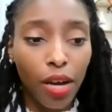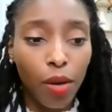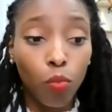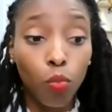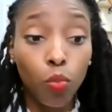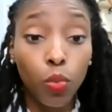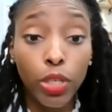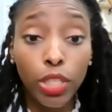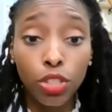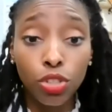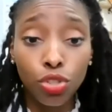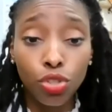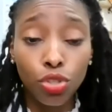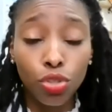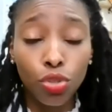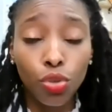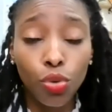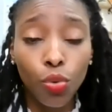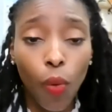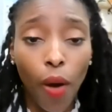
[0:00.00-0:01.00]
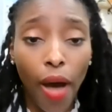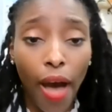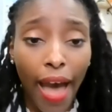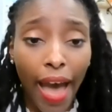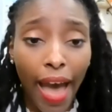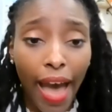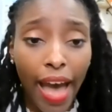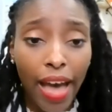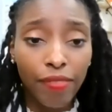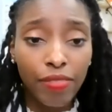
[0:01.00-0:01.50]
we do
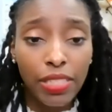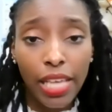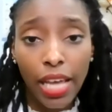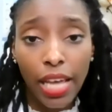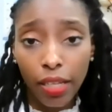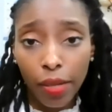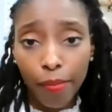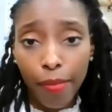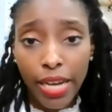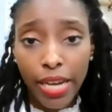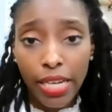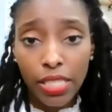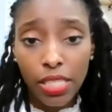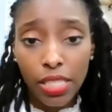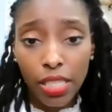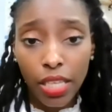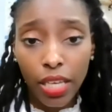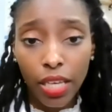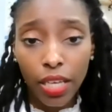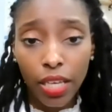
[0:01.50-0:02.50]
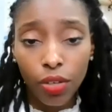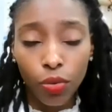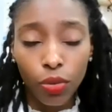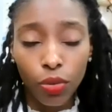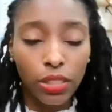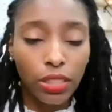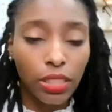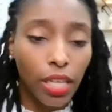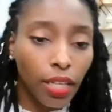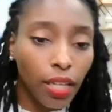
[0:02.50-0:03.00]
have telemedicine
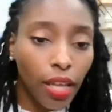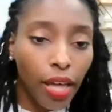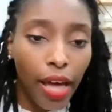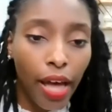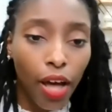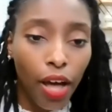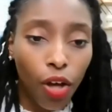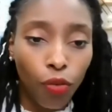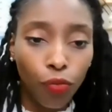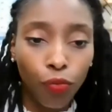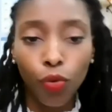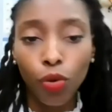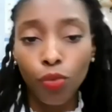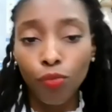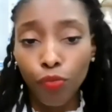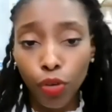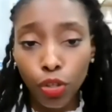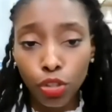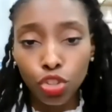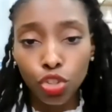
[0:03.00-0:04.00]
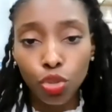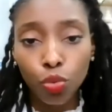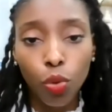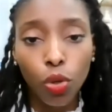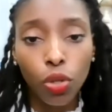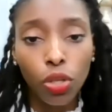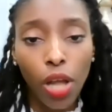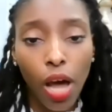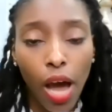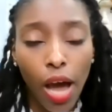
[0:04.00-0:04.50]
or telehealth or
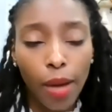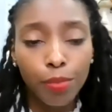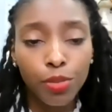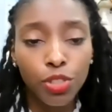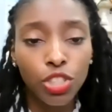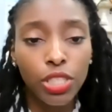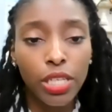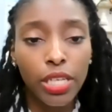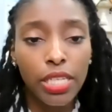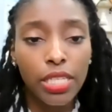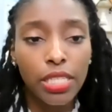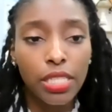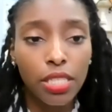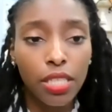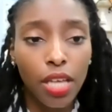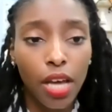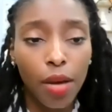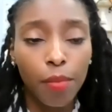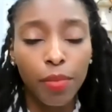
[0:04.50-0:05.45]
virtual options,